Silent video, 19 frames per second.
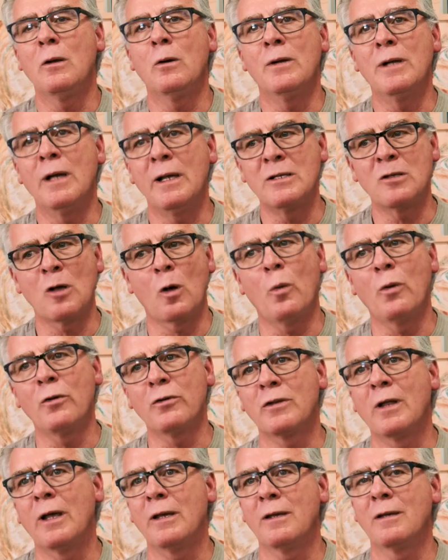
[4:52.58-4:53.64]
know, it's
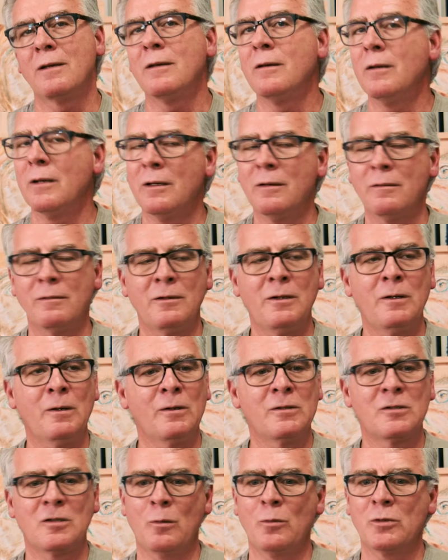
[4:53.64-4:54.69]
almost like, you know,
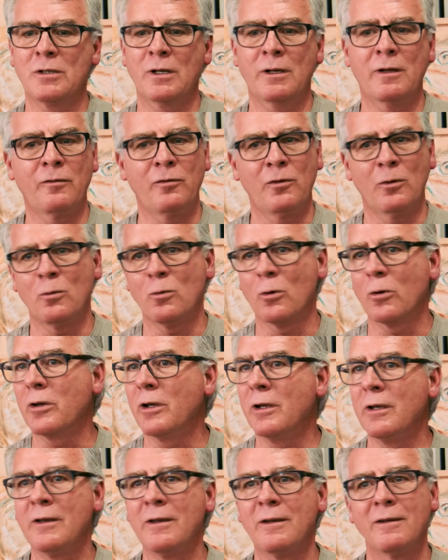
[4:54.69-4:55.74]
it's almost like if you're
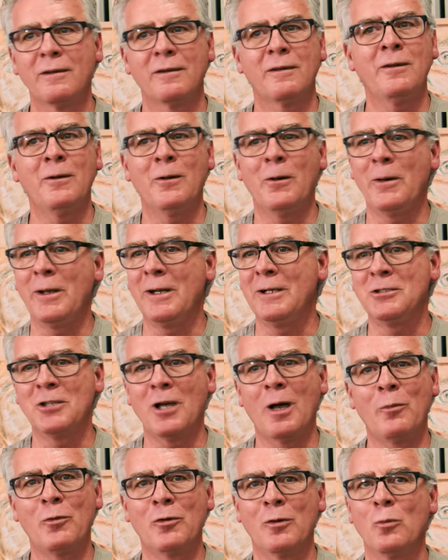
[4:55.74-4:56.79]
working you know, at a
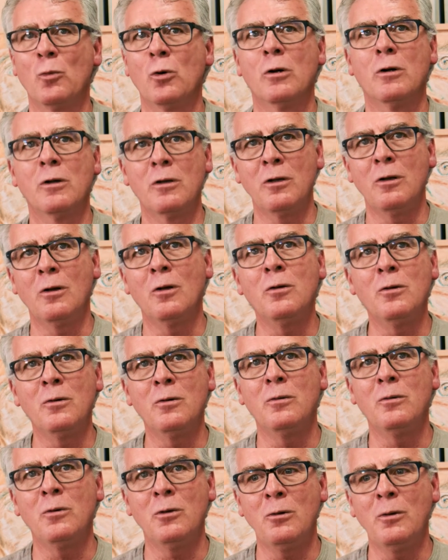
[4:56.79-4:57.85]
job somewhere. You know, you
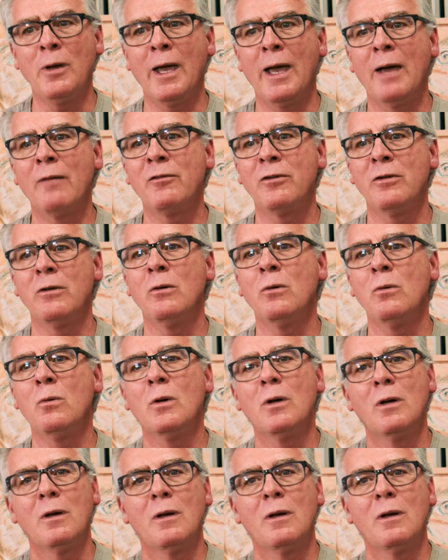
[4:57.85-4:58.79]
you have to